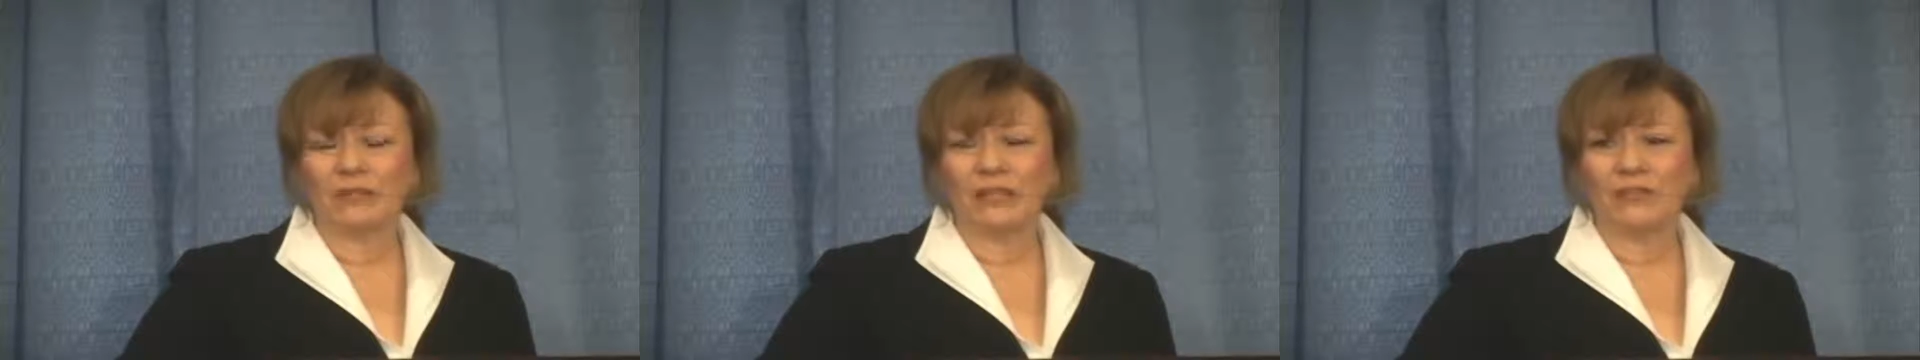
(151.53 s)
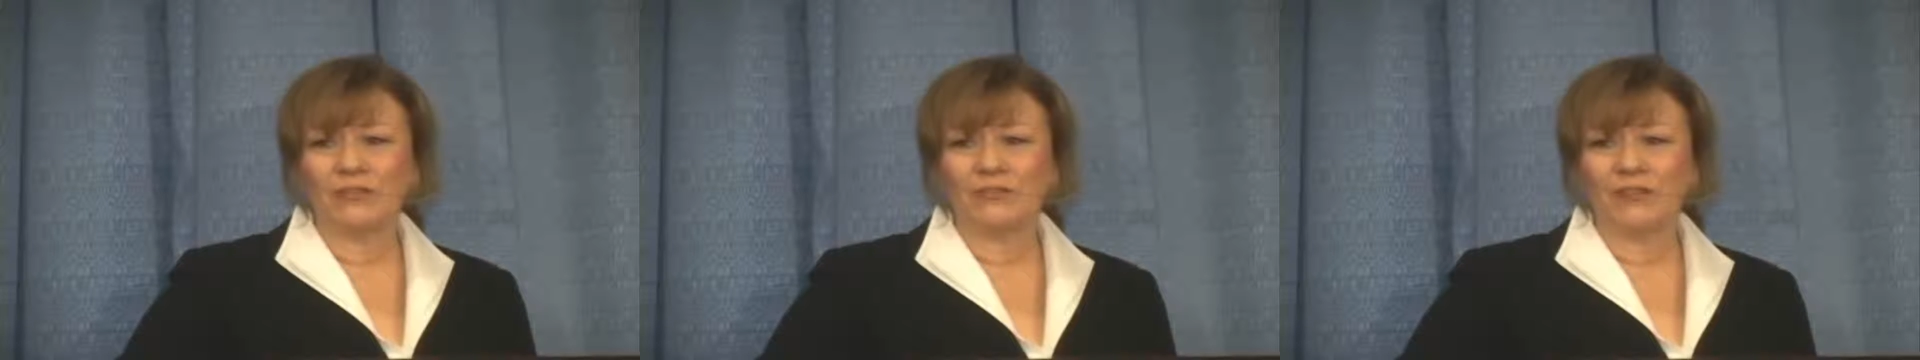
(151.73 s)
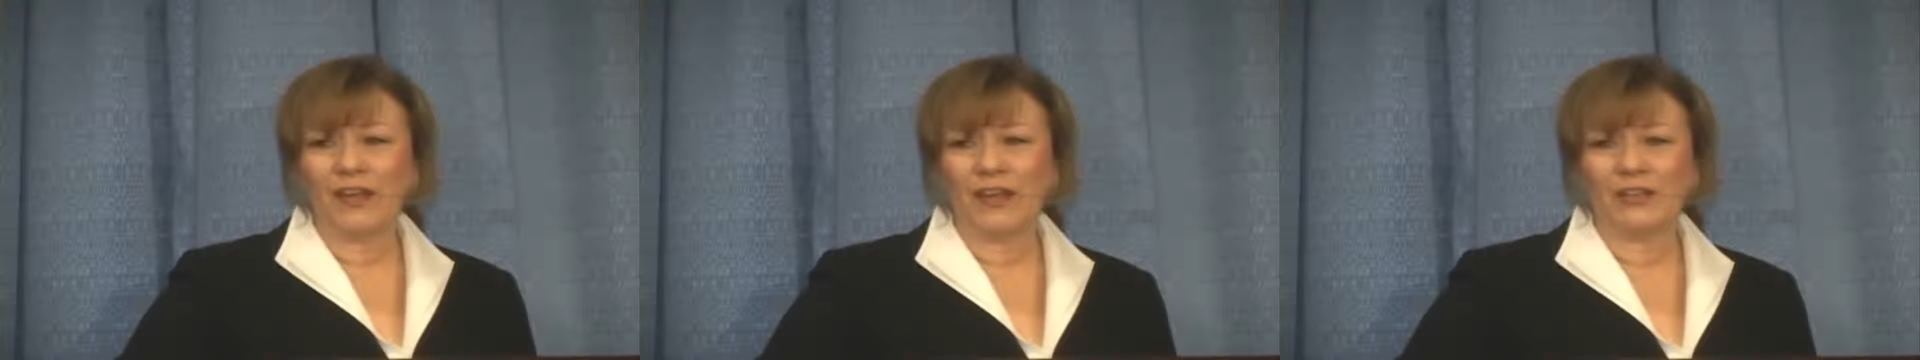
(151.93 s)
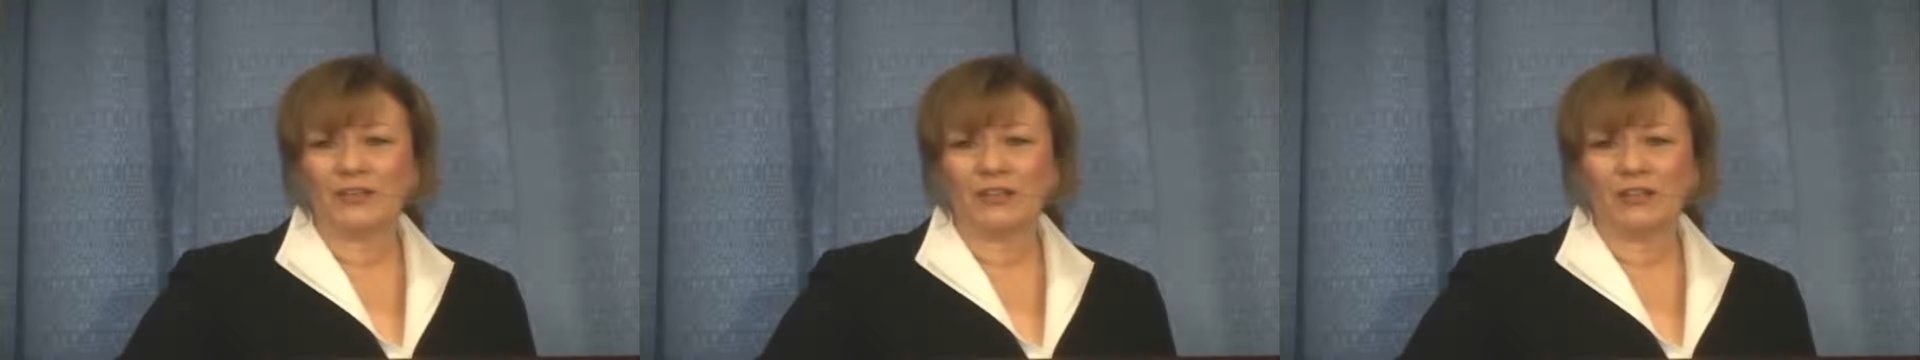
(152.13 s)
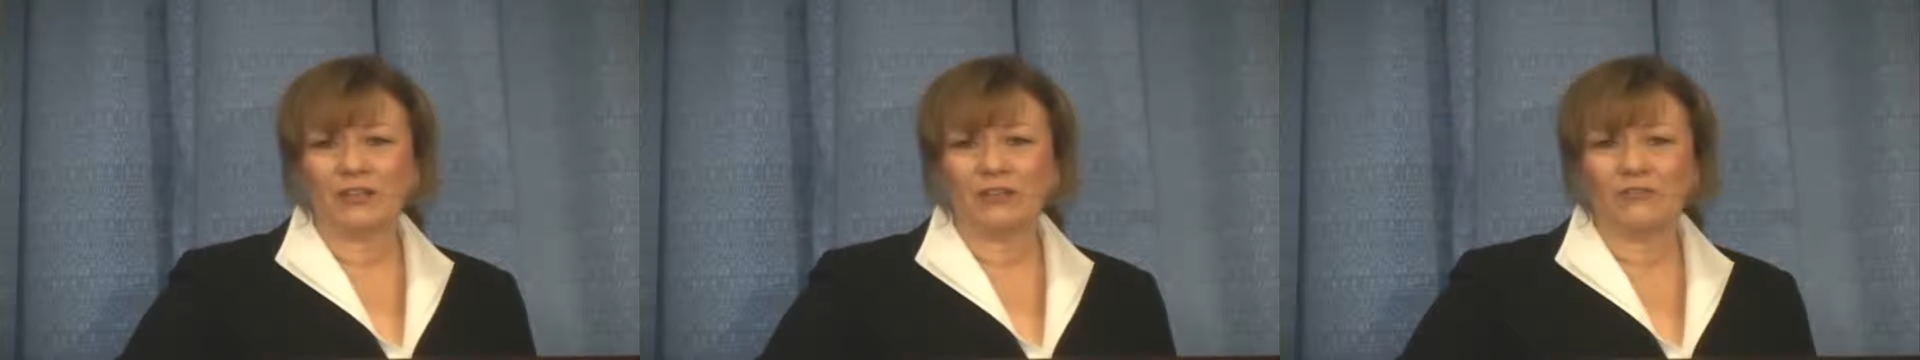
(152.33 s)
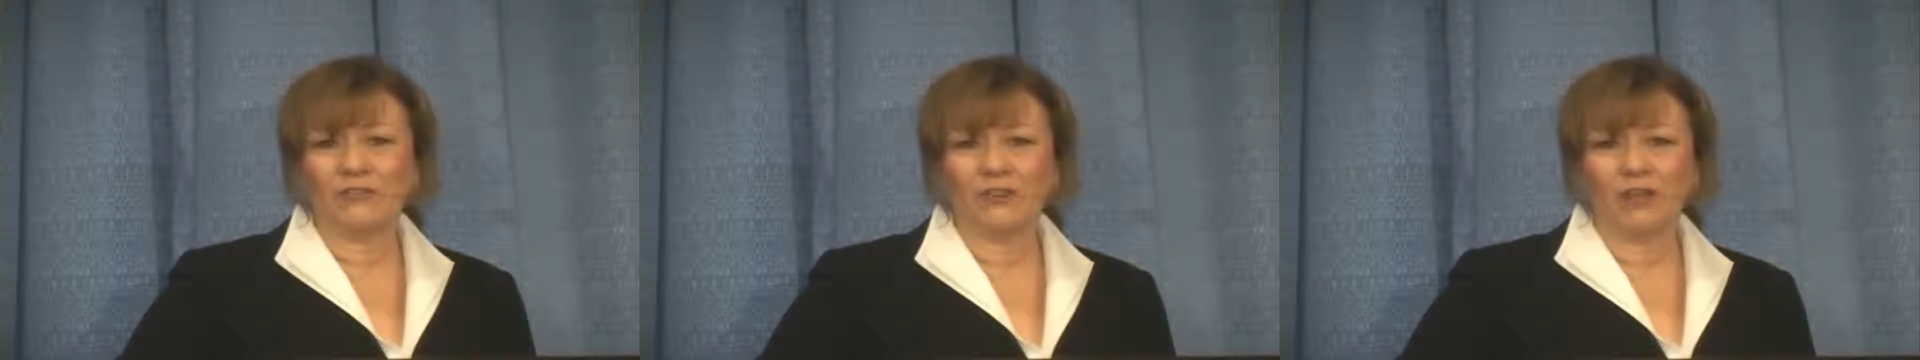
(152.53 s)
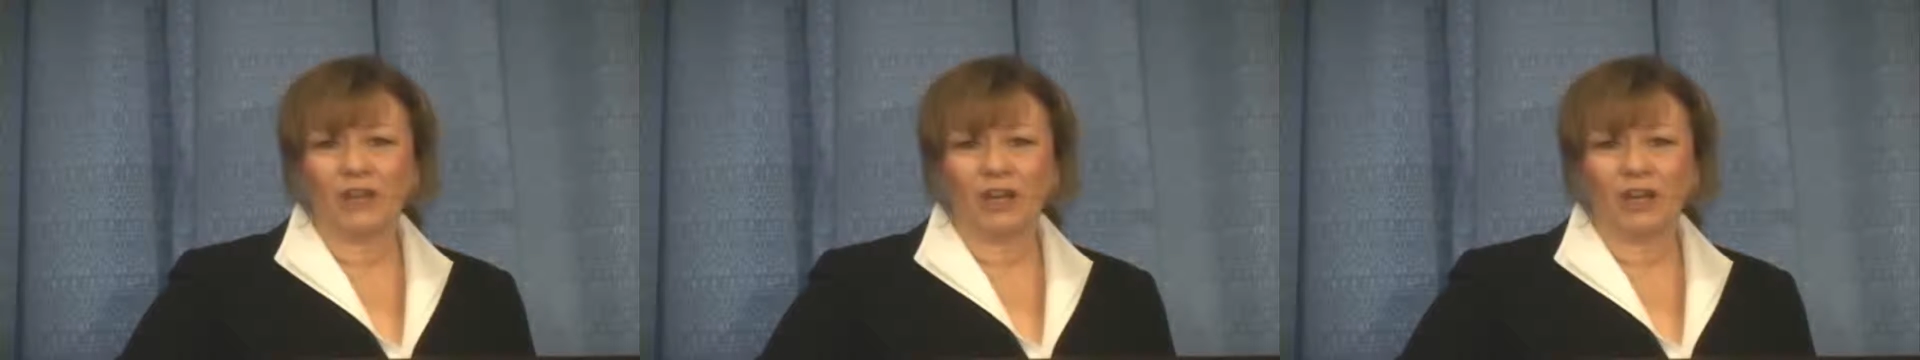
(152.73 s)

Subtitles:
interfacing of